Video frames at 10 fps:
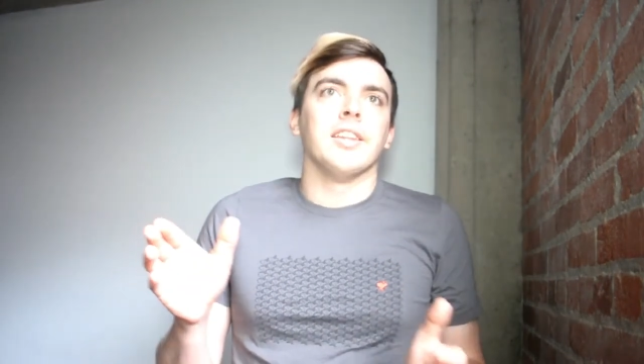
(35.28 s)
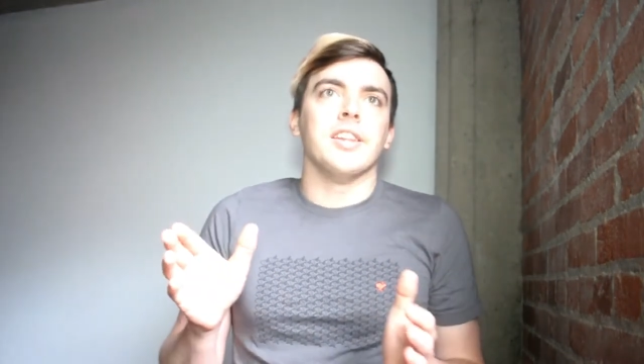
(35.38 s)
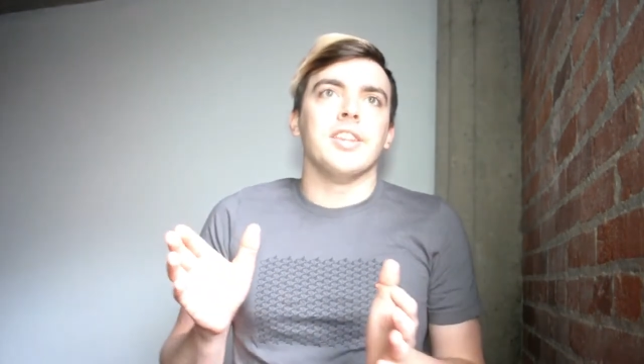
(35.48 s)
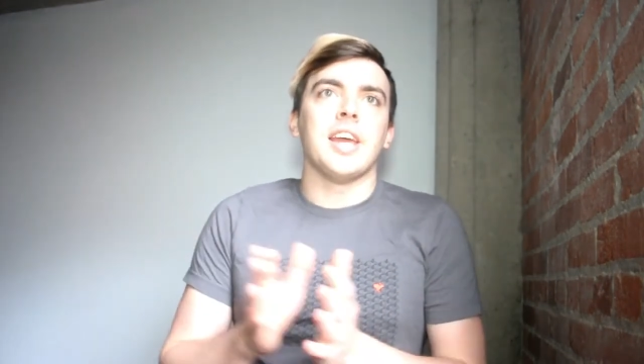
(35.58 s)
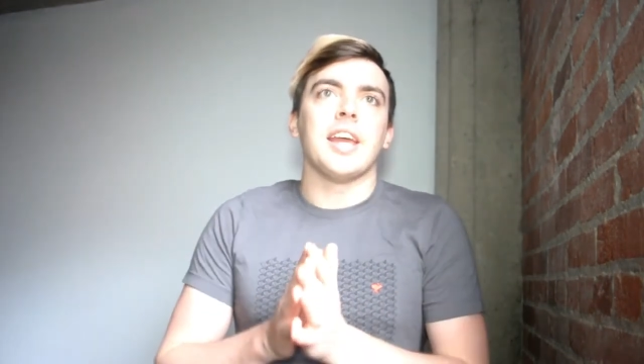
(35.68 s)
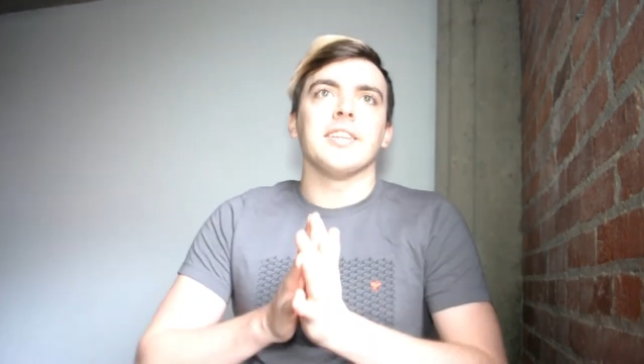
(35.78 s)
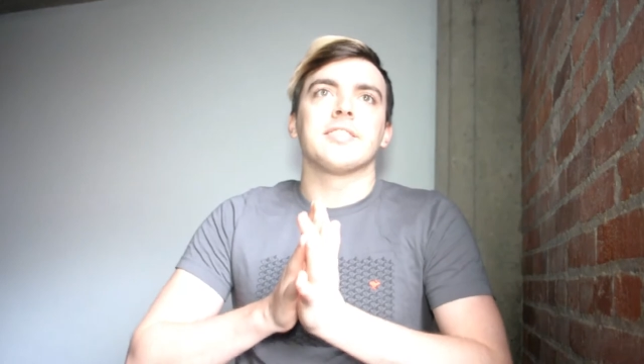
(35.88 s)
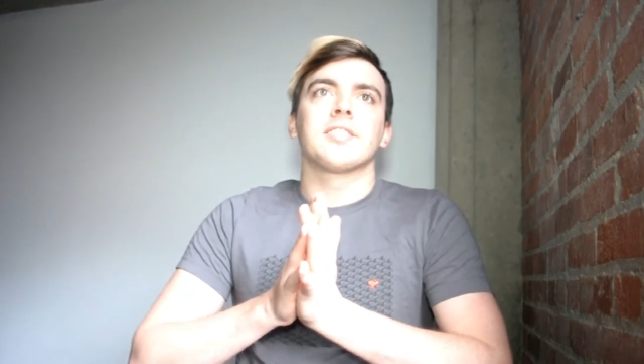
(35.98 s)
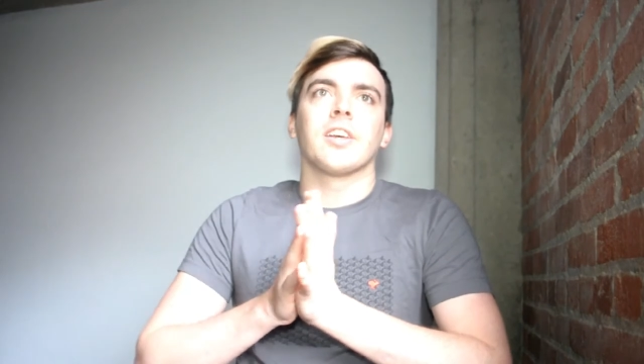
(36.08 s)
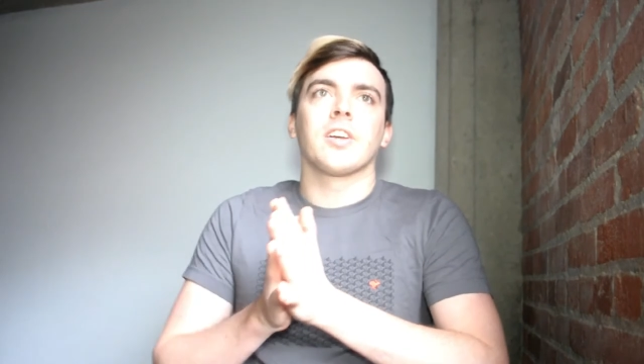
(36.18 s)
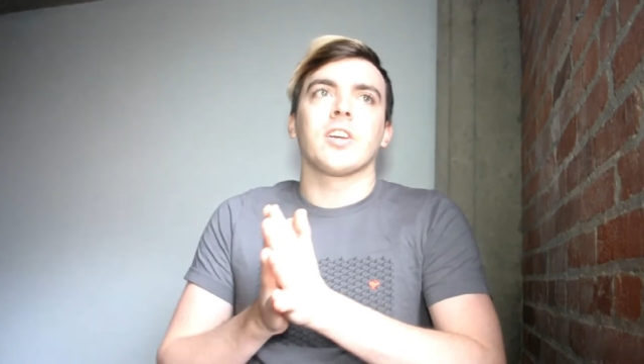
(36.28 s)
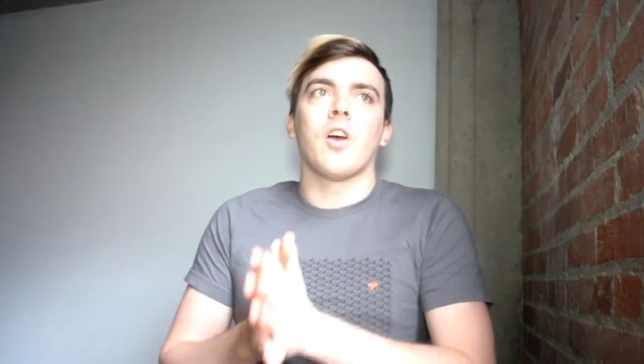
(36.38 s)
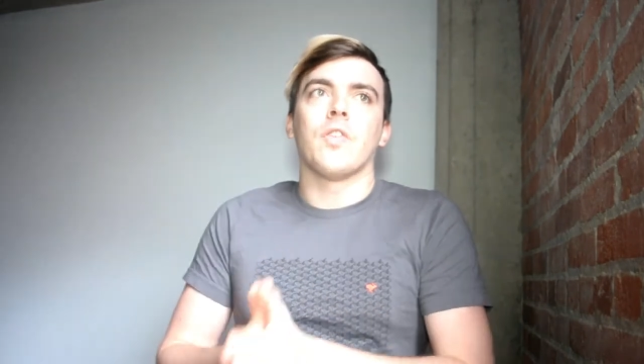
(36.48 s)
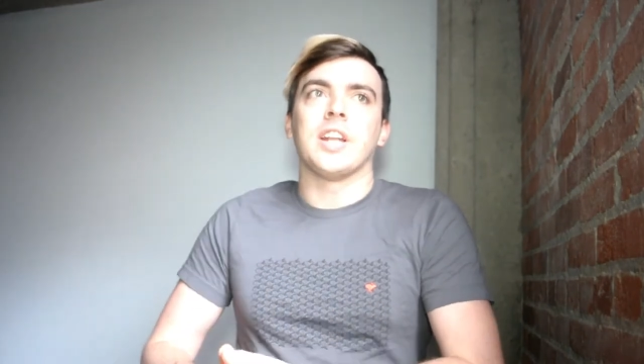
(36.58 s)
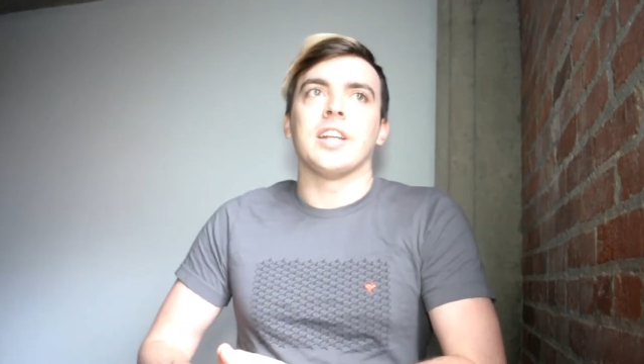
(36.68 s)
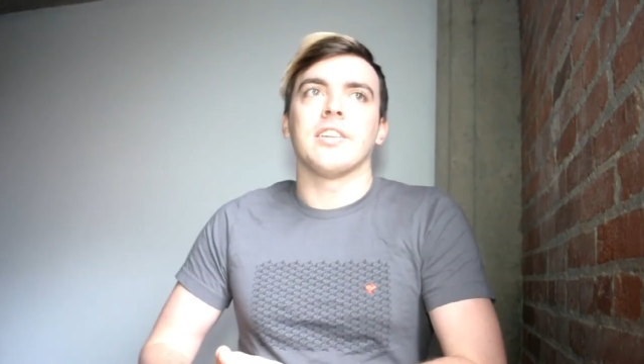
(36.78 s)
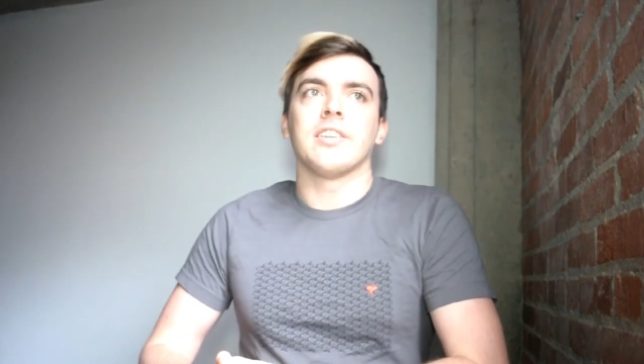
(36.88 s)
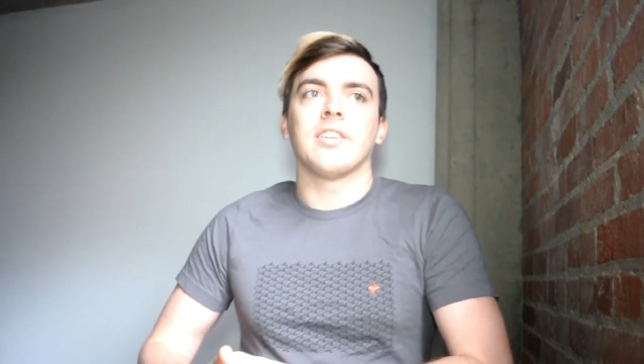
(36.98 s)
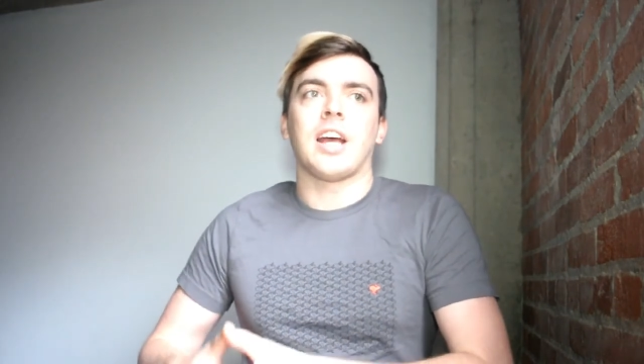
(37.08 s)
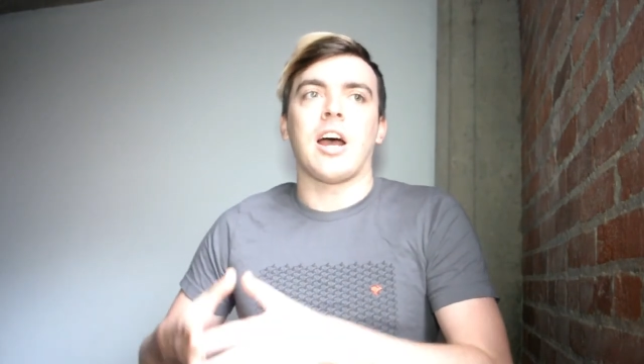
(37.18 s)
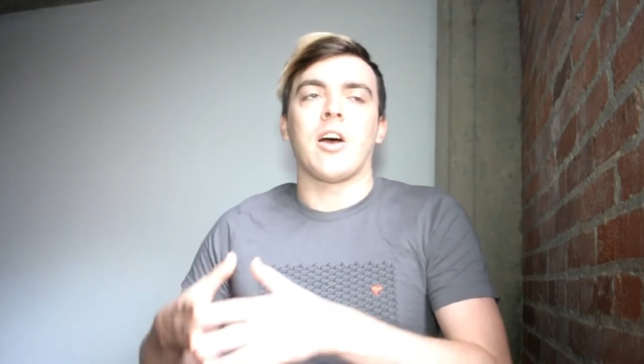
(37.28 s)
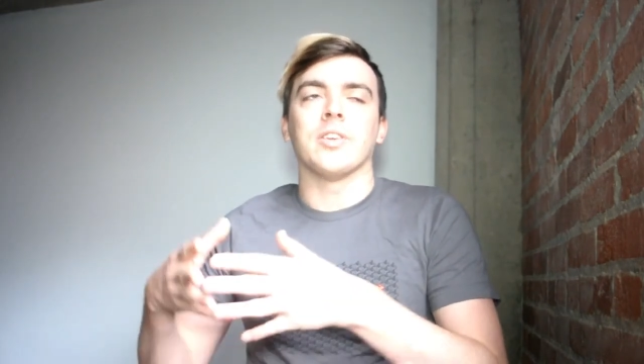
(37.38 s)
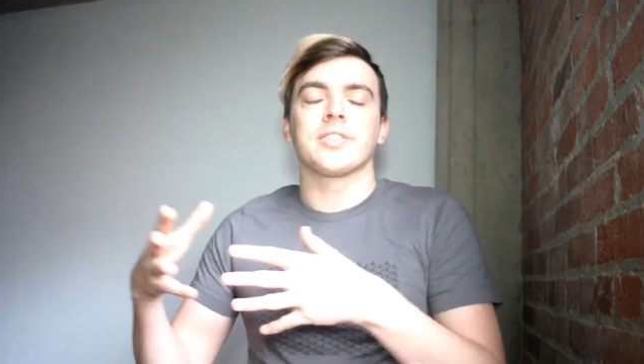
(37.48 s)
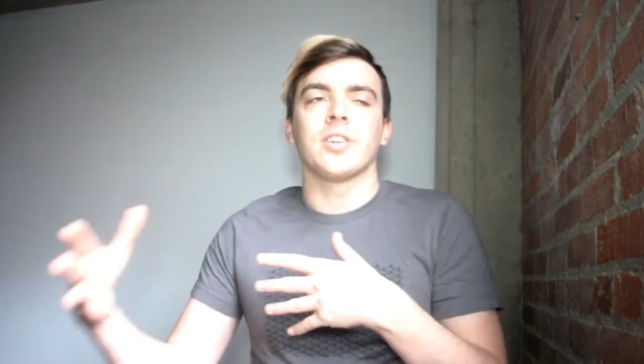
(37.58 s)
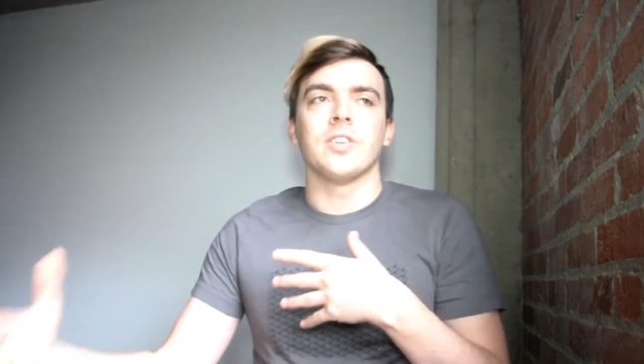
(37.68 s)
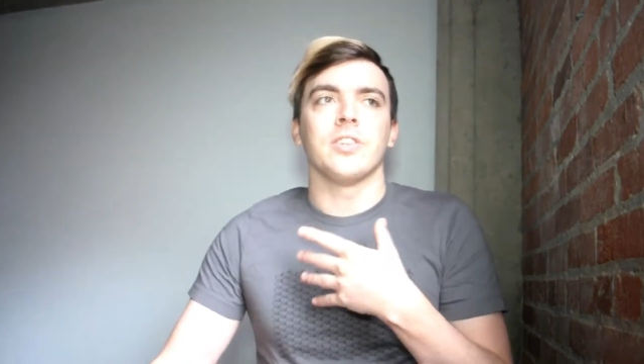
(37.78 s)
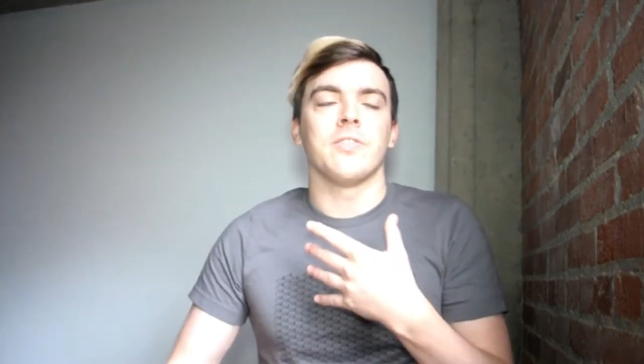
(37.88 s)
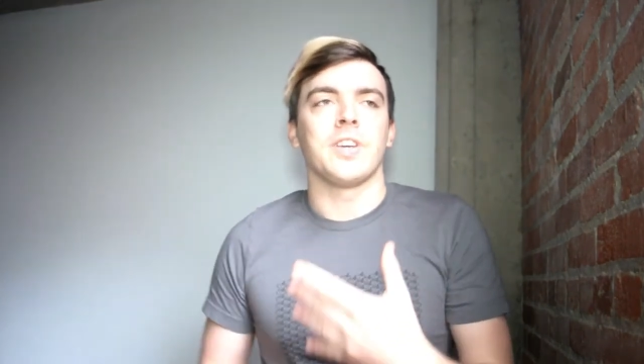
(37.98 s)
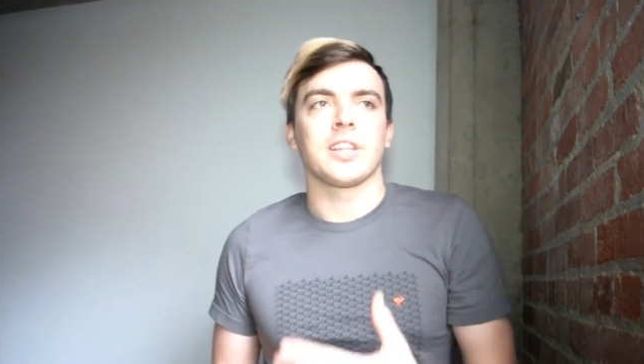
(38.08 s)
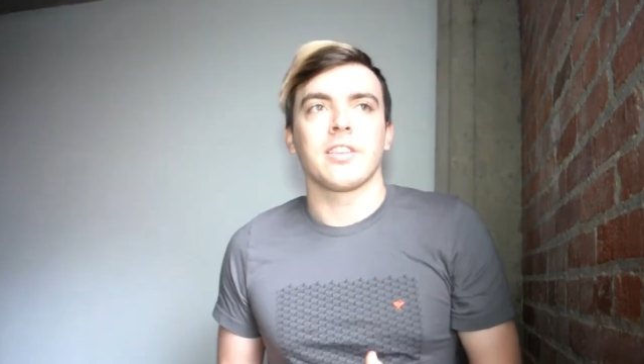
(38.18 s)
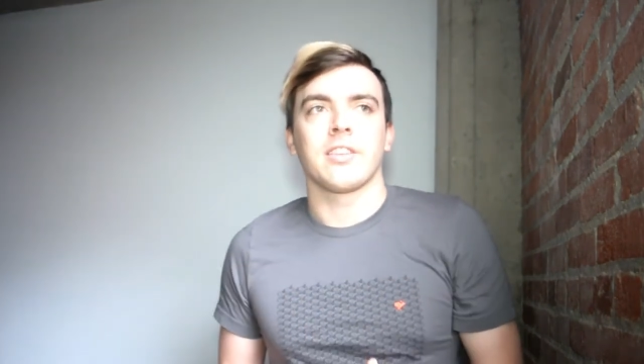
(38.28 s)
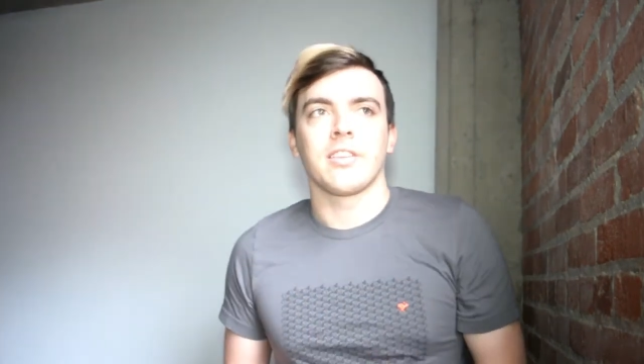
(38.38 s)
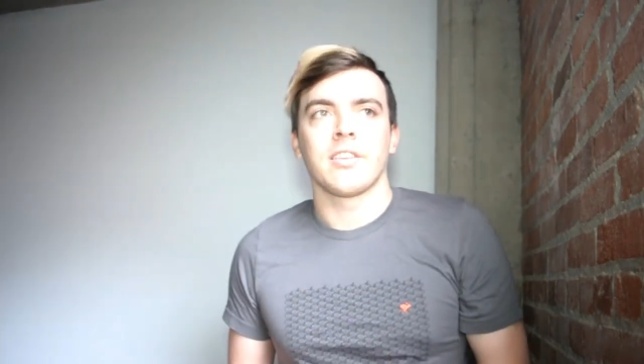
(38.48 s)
this COVID, how it's going to affect